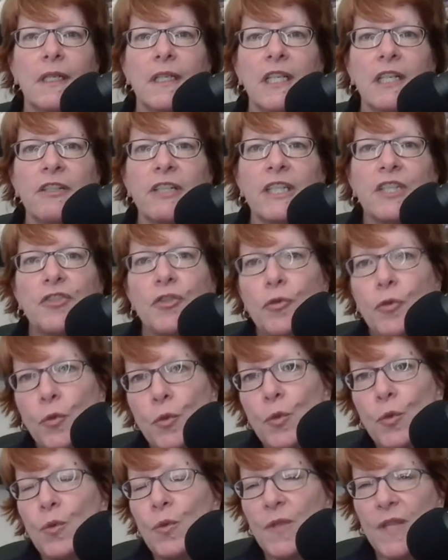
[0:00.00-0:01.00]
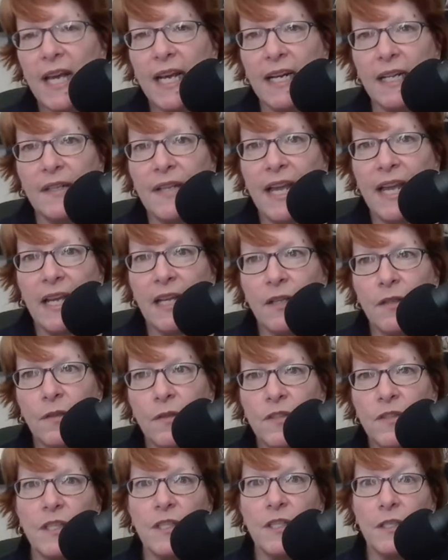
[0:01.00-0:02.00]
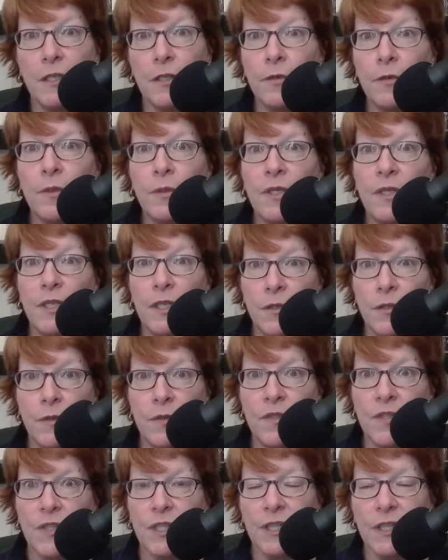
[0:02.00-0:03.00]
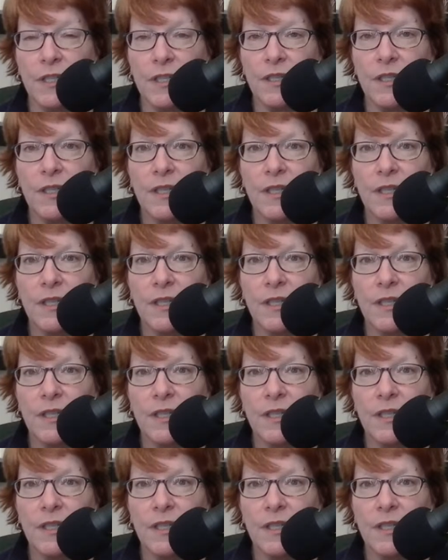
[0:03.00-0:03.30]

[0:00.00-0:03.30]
They're a tool that allows you, the user,